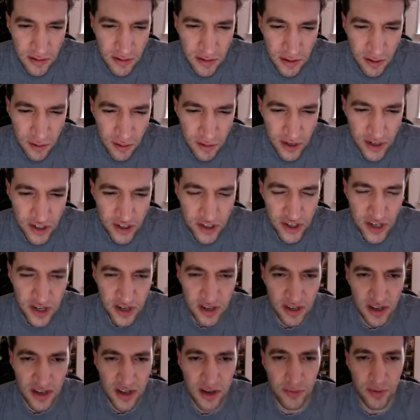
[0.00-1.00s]
Holy
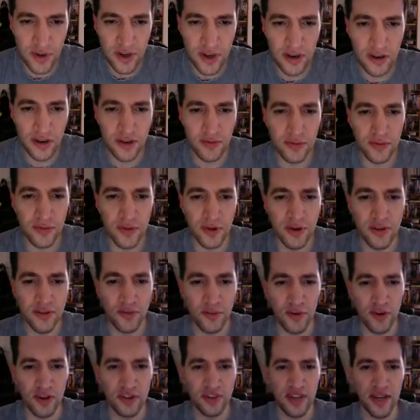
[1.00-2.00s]
shit! Yeah, we are.
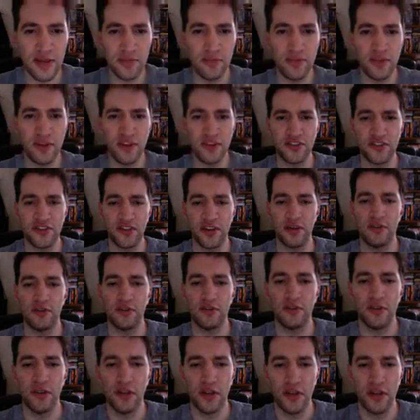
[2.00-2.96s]
We're at that place now.